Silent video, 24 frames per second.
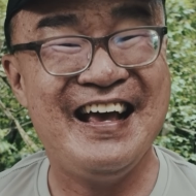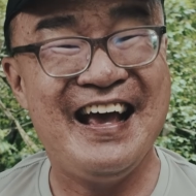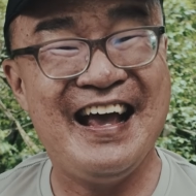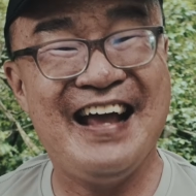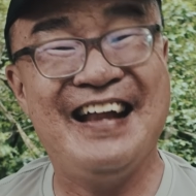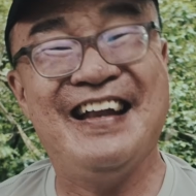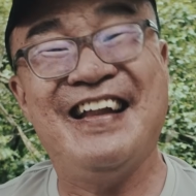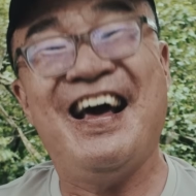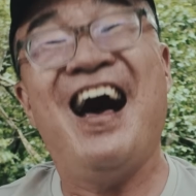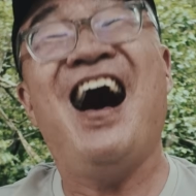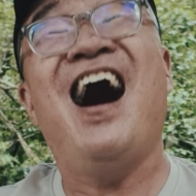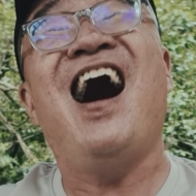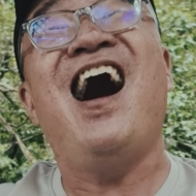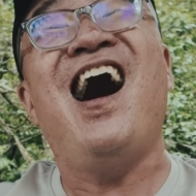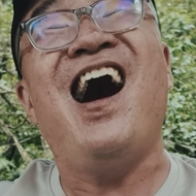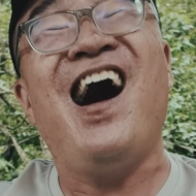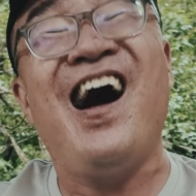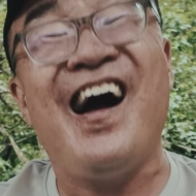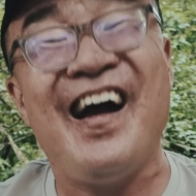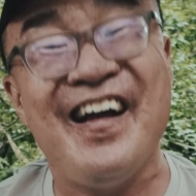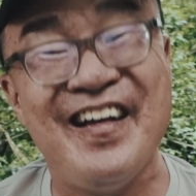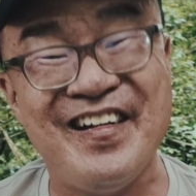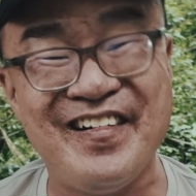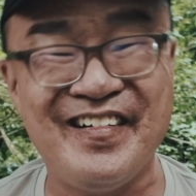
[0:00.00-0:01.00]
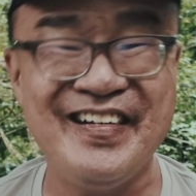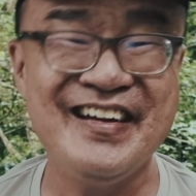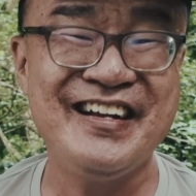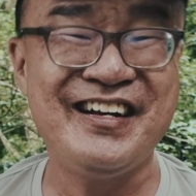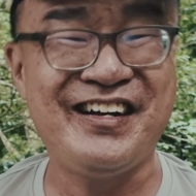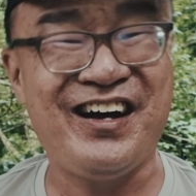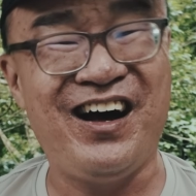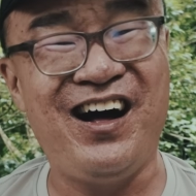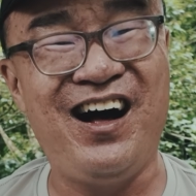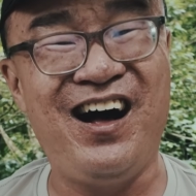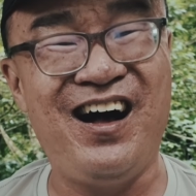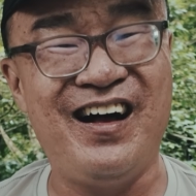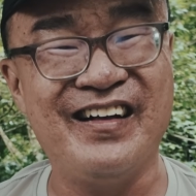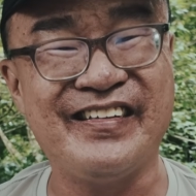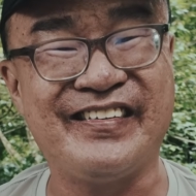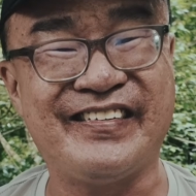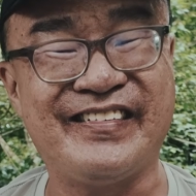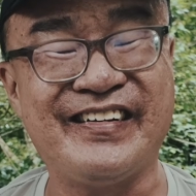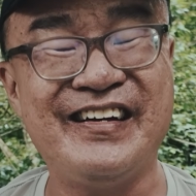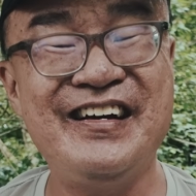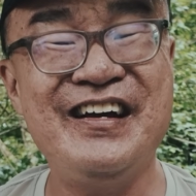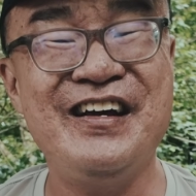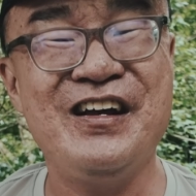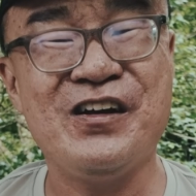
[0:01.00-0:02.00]
and higher in
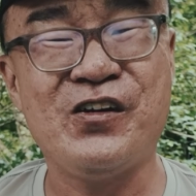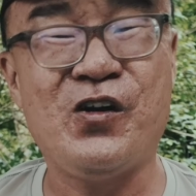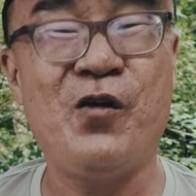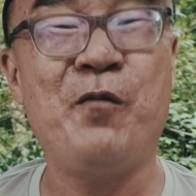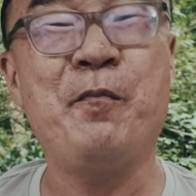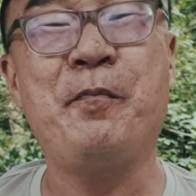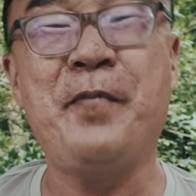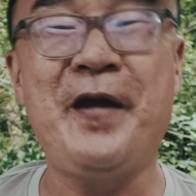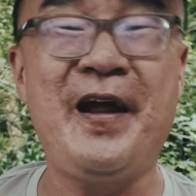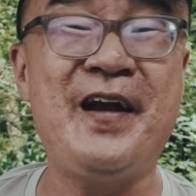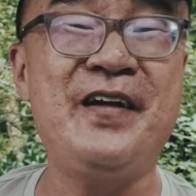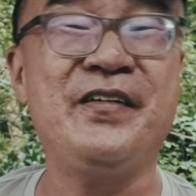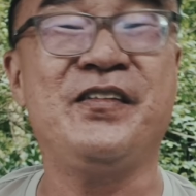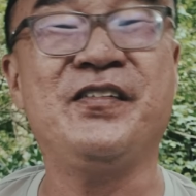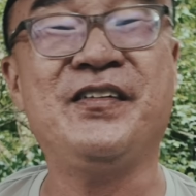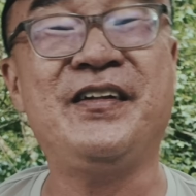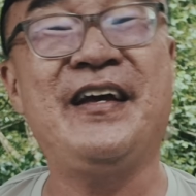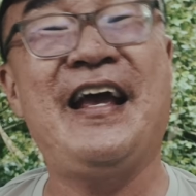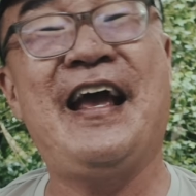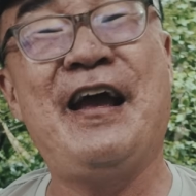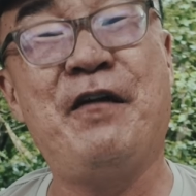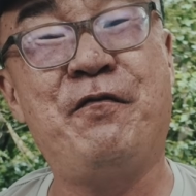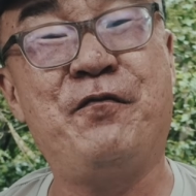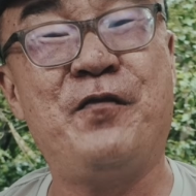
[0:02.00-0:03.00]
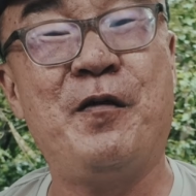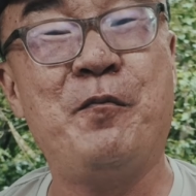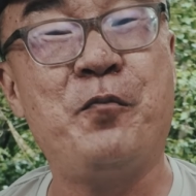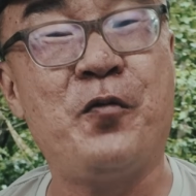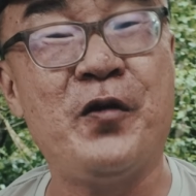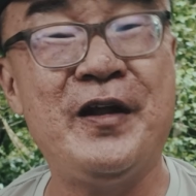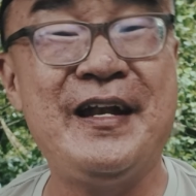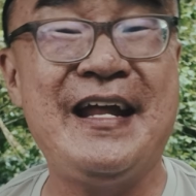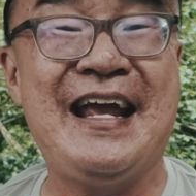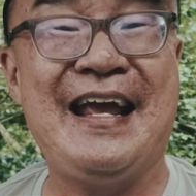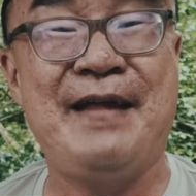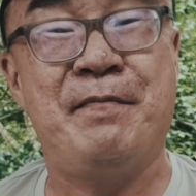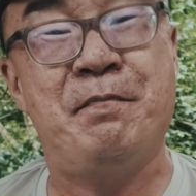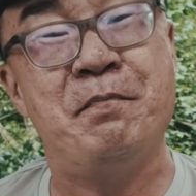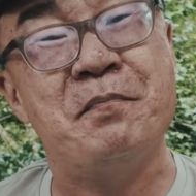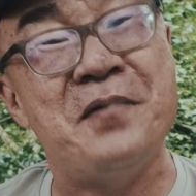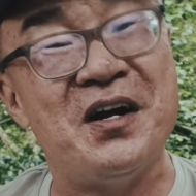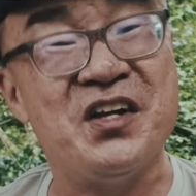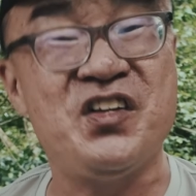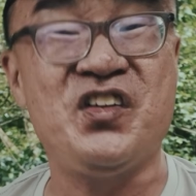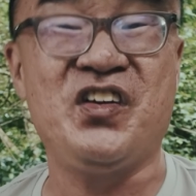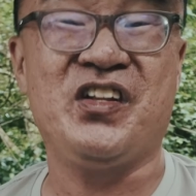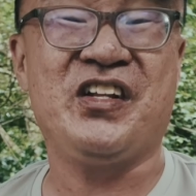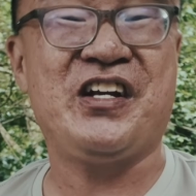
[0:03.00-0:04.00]
cost compared to the f1.8
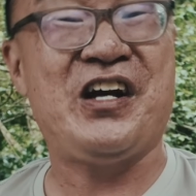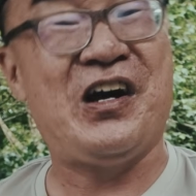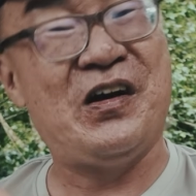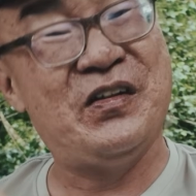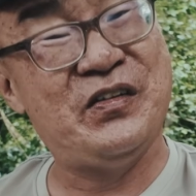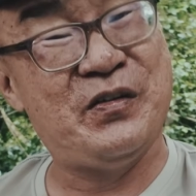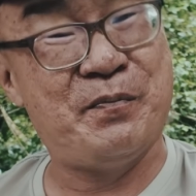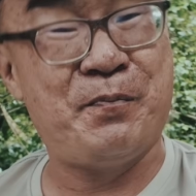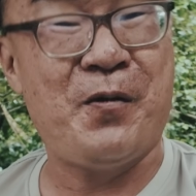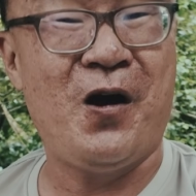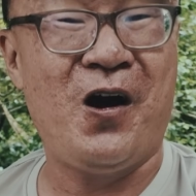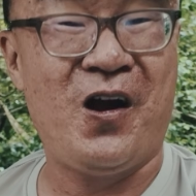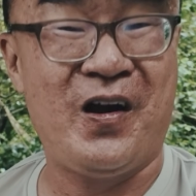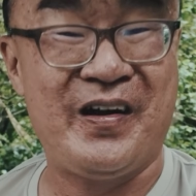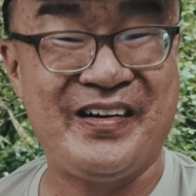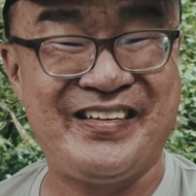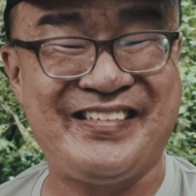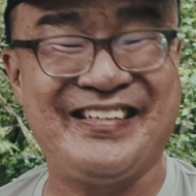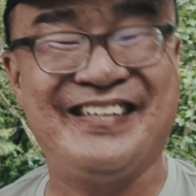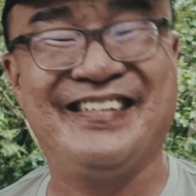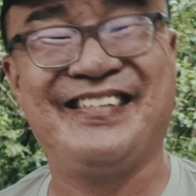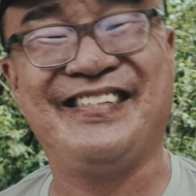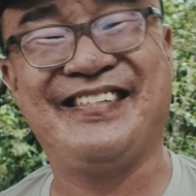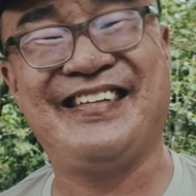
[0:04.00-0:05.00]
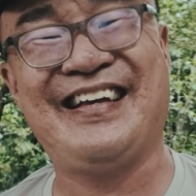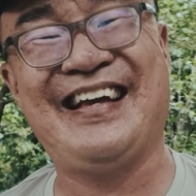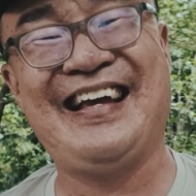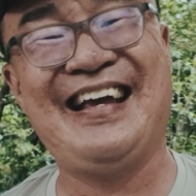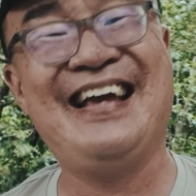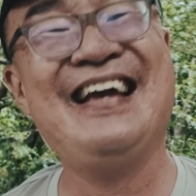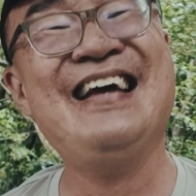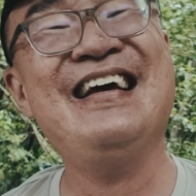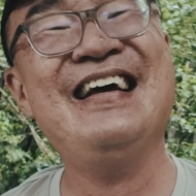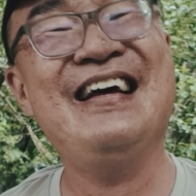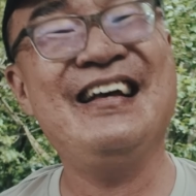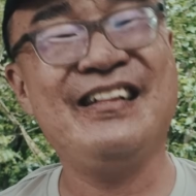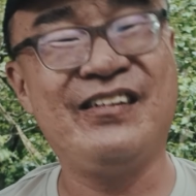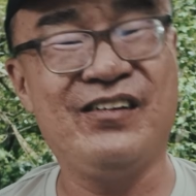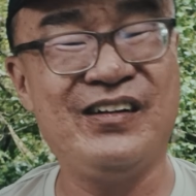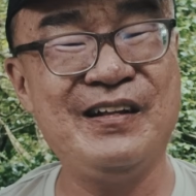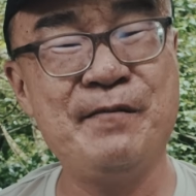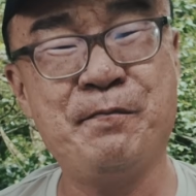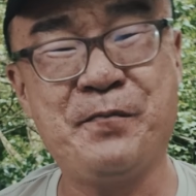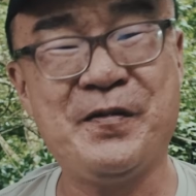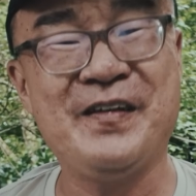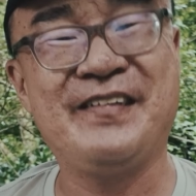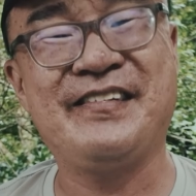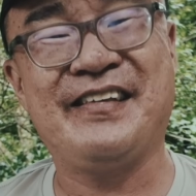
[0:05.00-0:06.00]
budget counterparts, say the
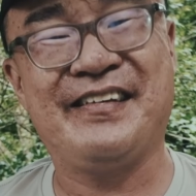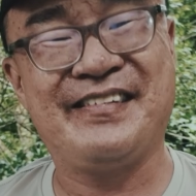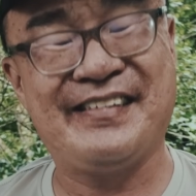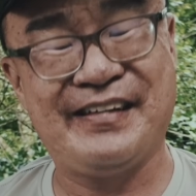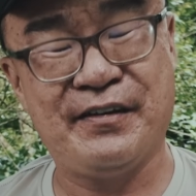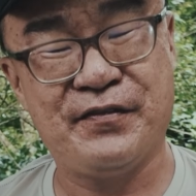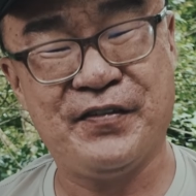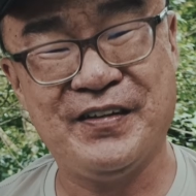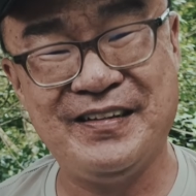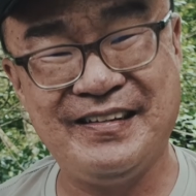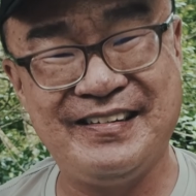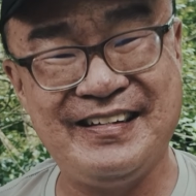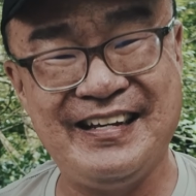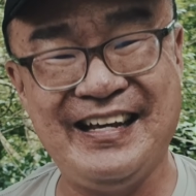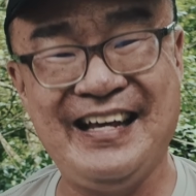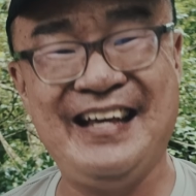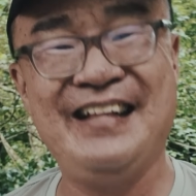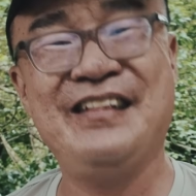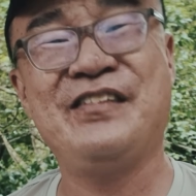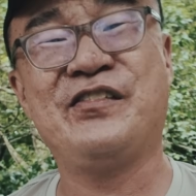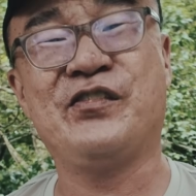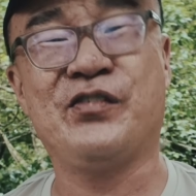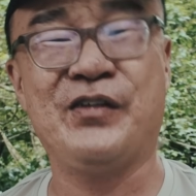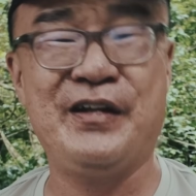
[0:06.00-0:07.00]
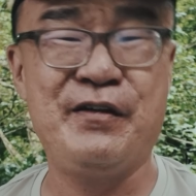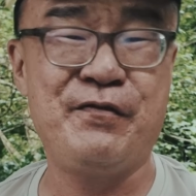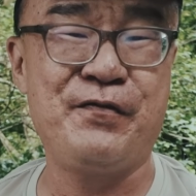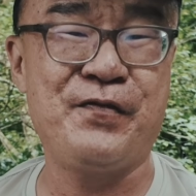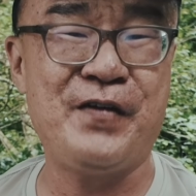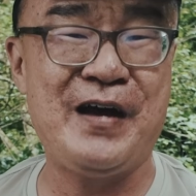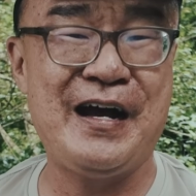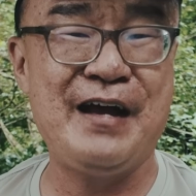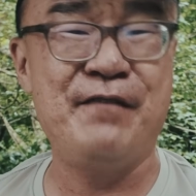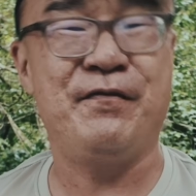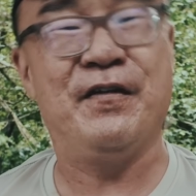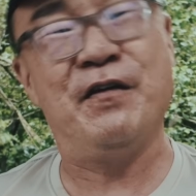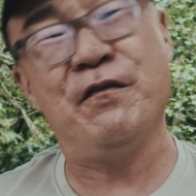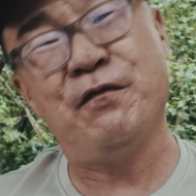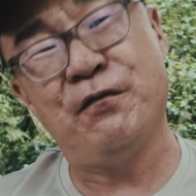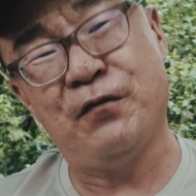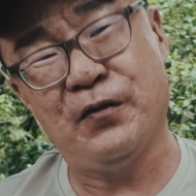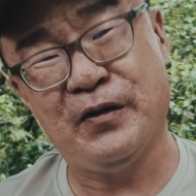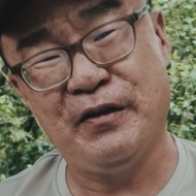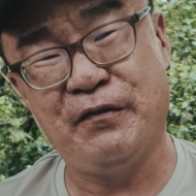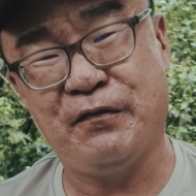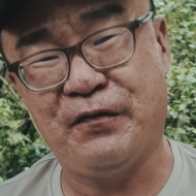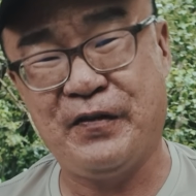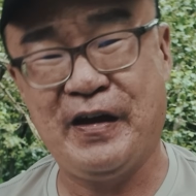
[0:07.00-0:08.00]
Olympus 17, 25, and
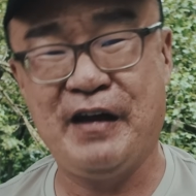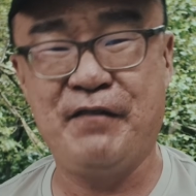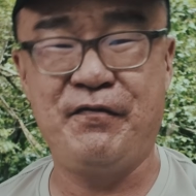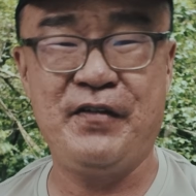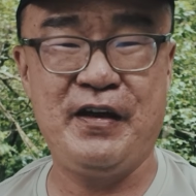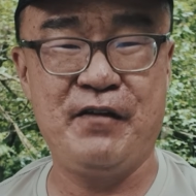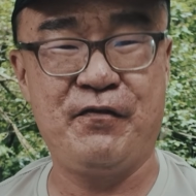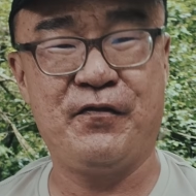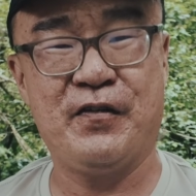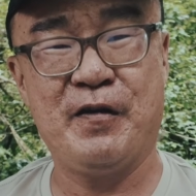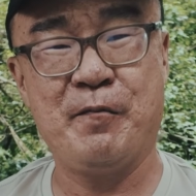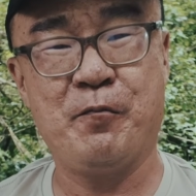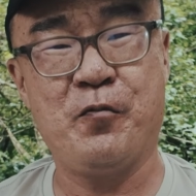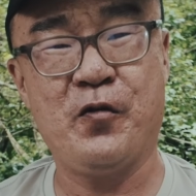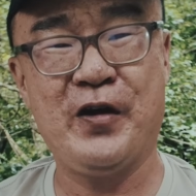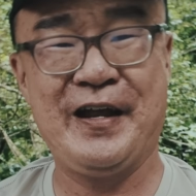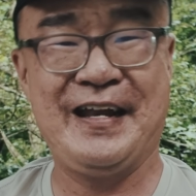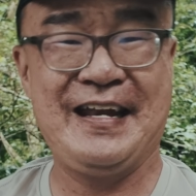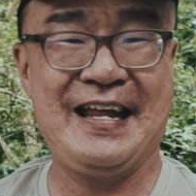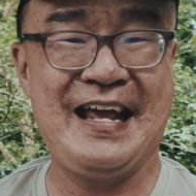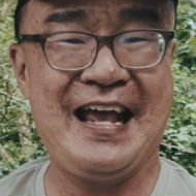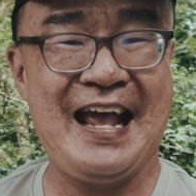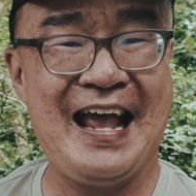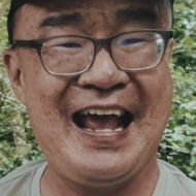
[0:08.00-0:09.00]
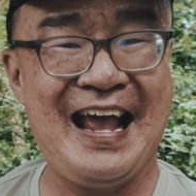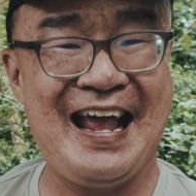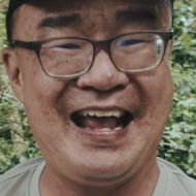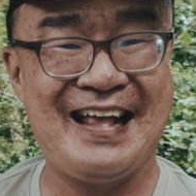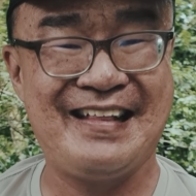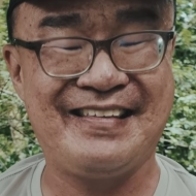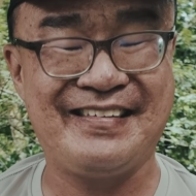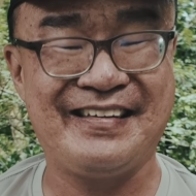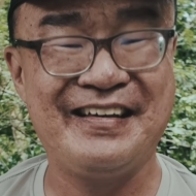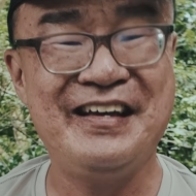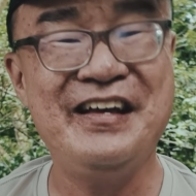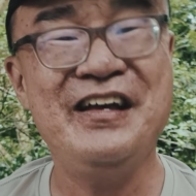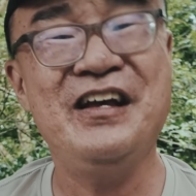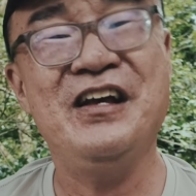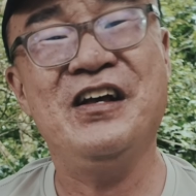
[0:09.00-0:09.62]
45 f1.8.